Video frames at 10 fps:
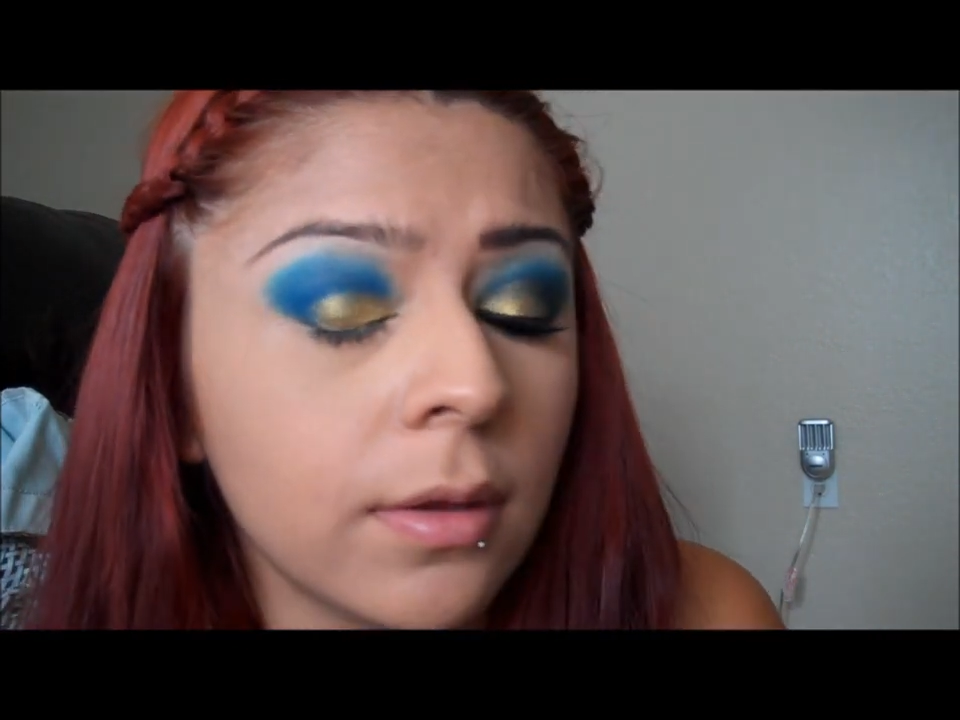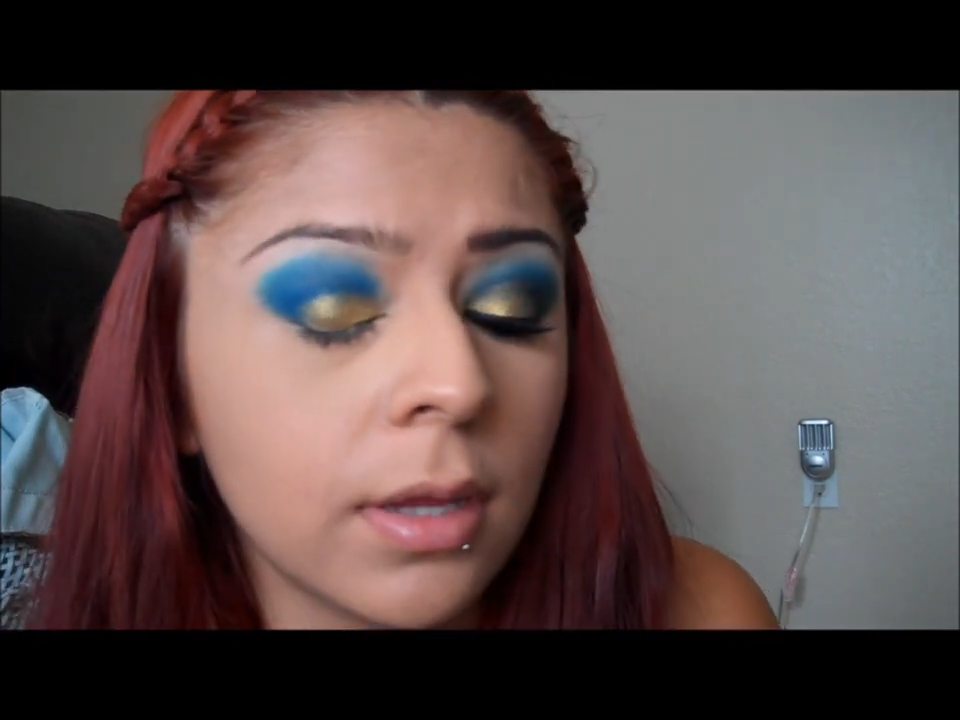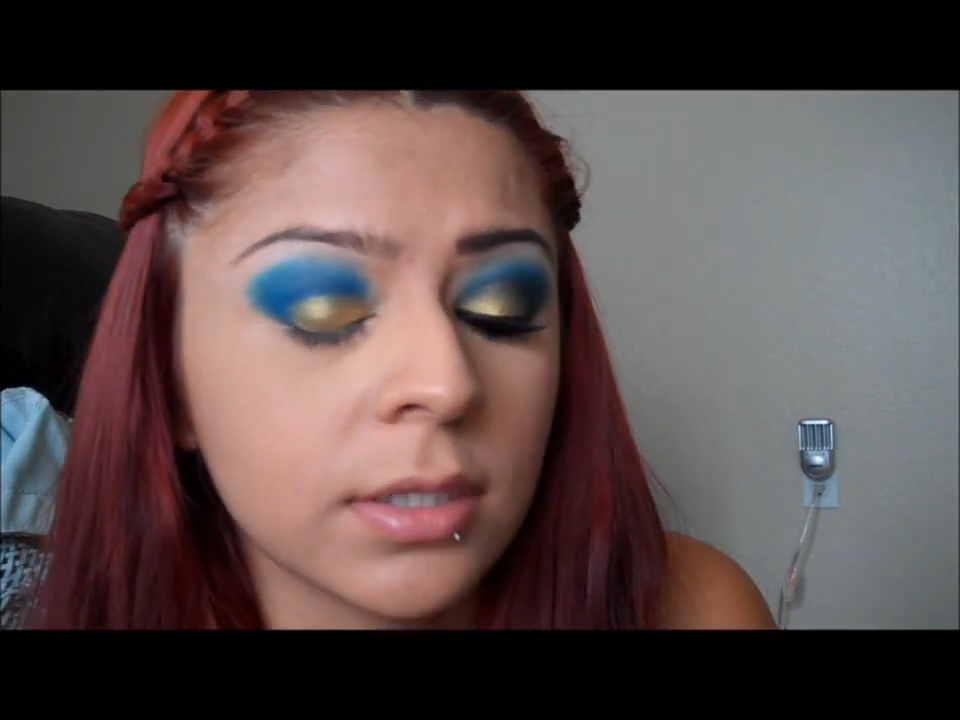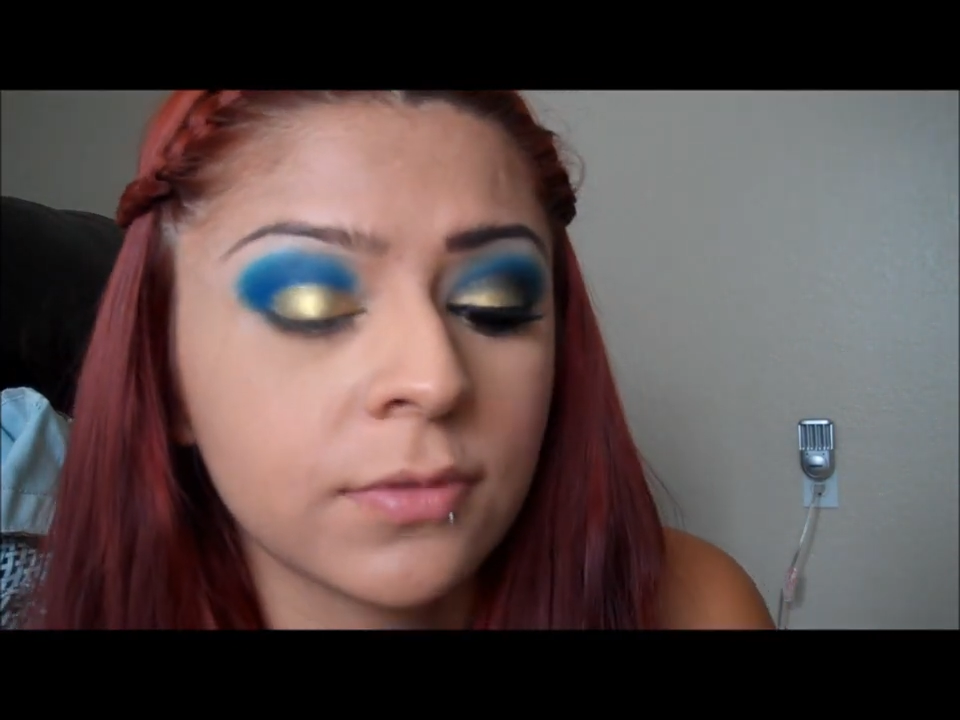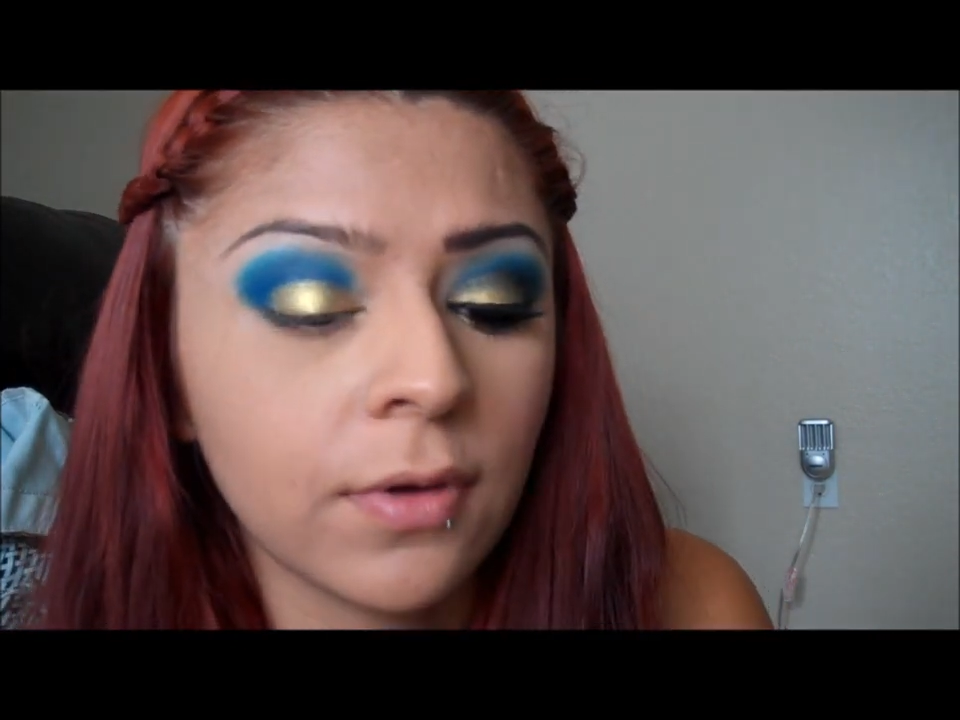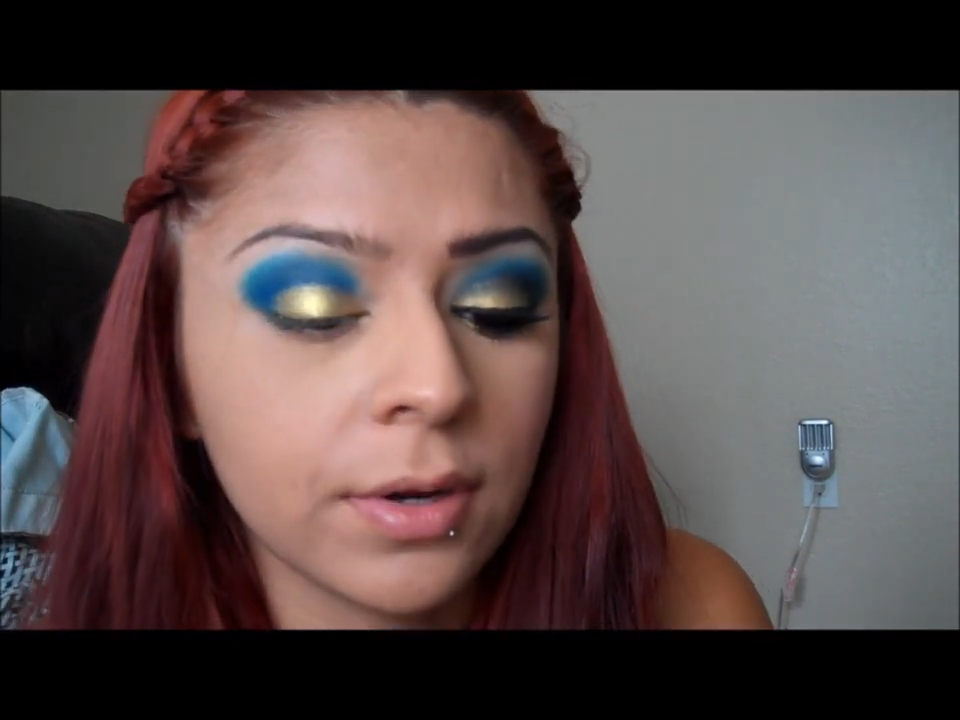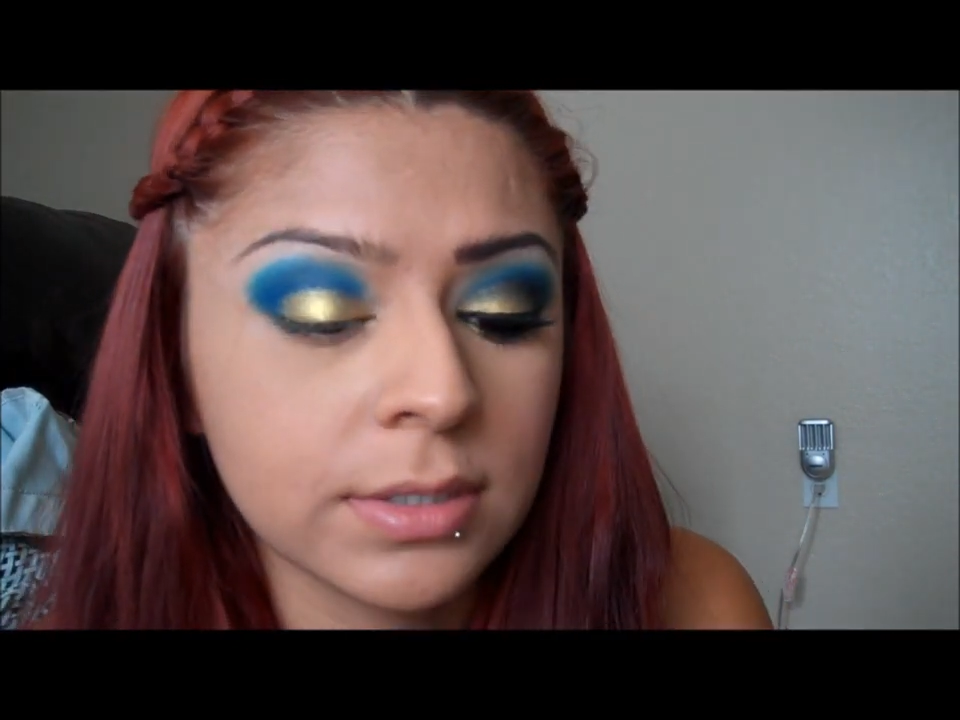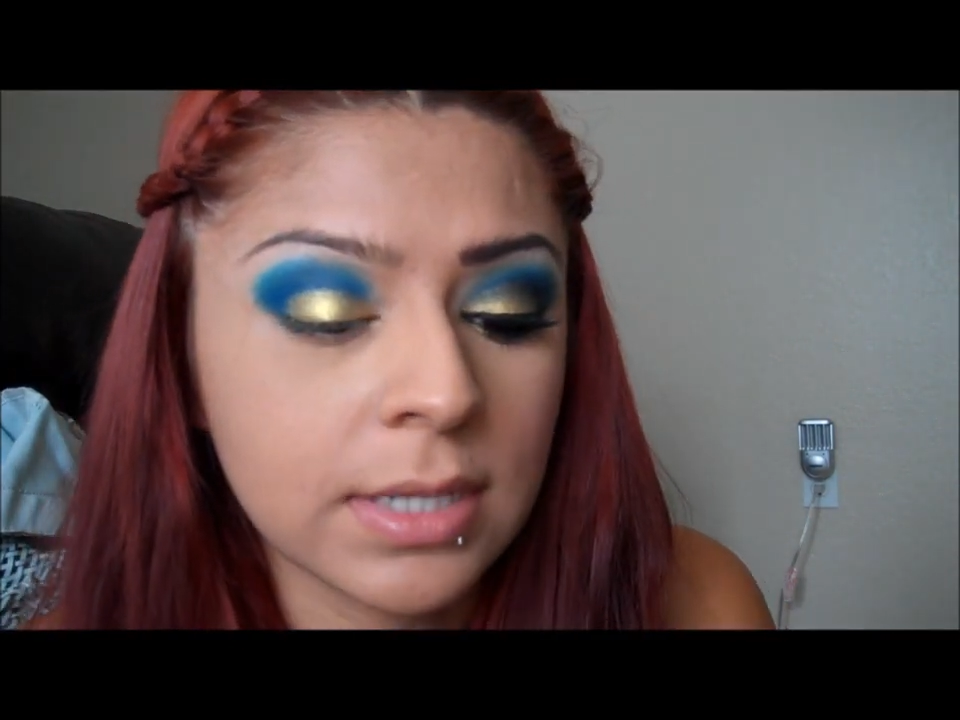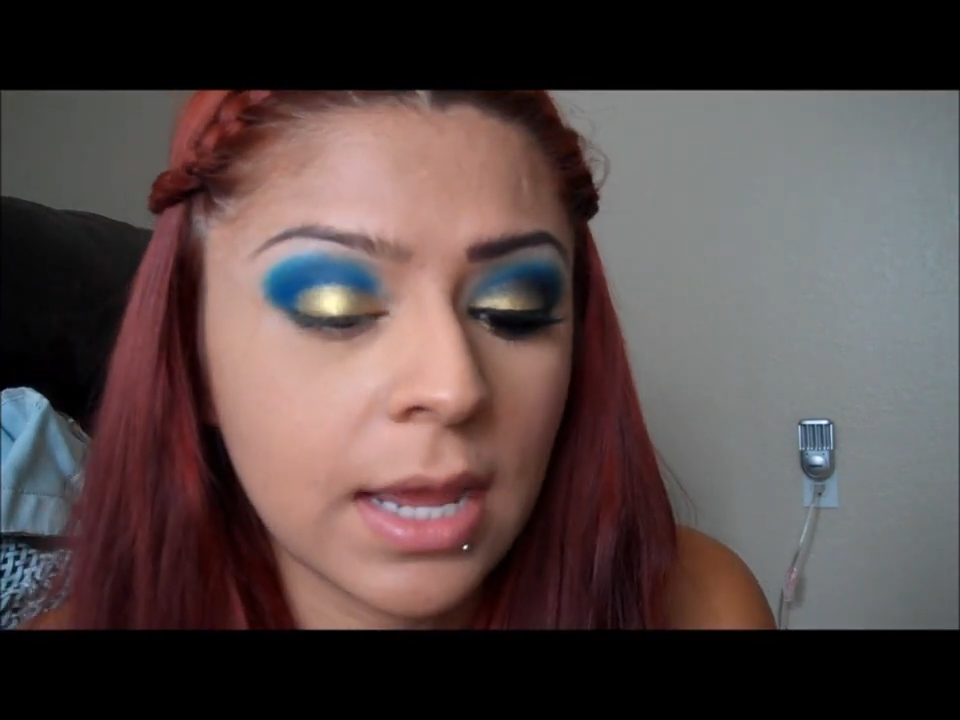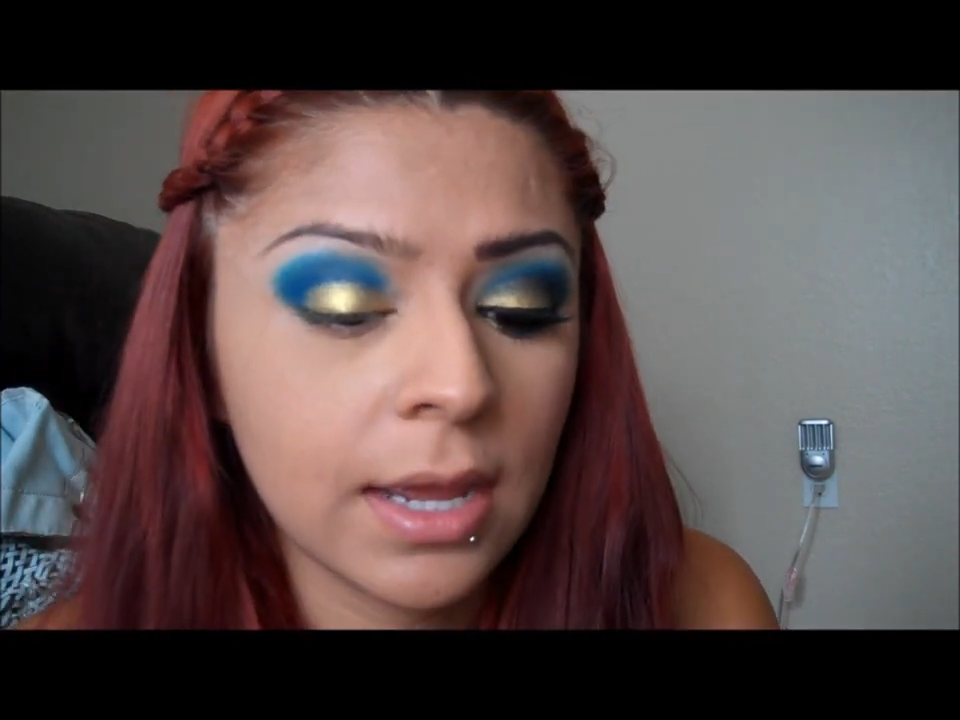as far
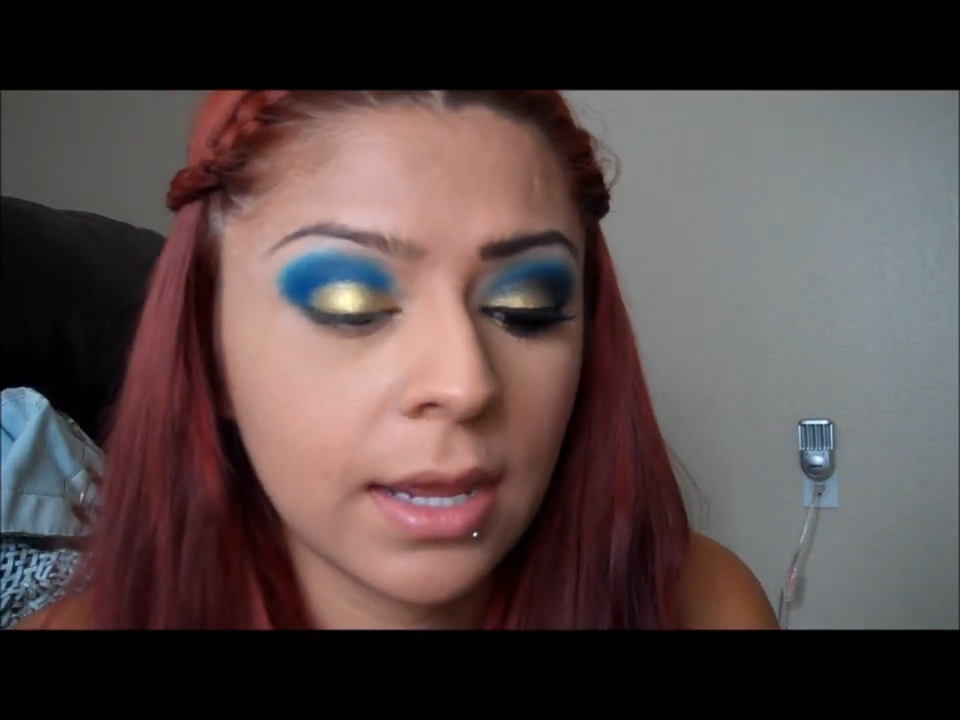as that,